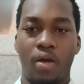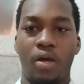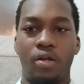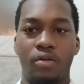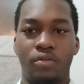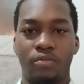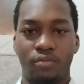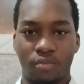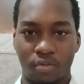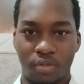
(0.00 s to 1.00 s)
Hello,
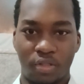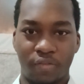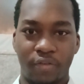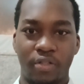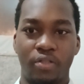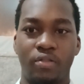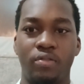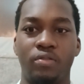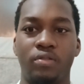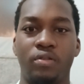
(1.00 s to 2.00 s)
good evening.
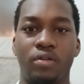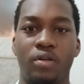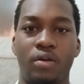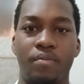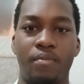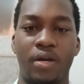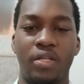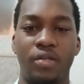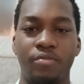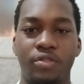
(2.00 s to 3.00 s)
My
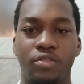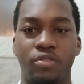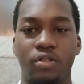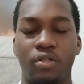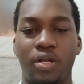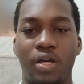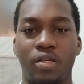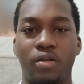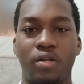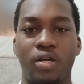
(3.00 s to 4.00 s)
name is John
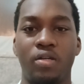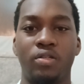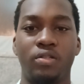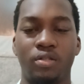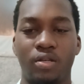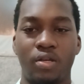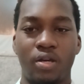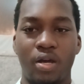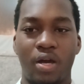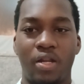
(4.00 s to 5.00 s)
Akinola,
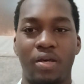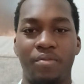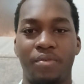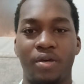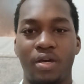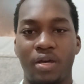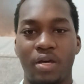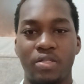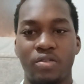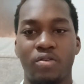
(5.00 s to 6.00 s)
and I'm here
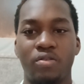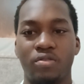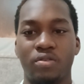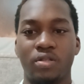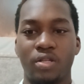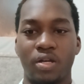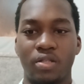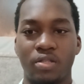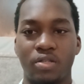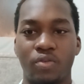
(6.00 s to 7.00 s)
as a
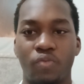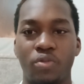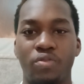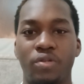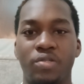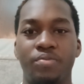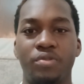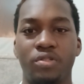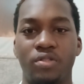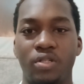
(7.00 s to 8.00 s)
consultant with
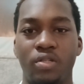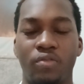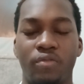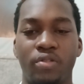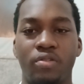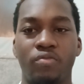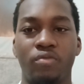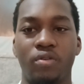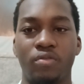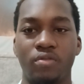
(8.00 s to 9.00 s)
Respiratory Innovation
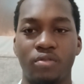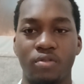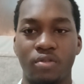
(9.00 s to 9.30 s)
Wales,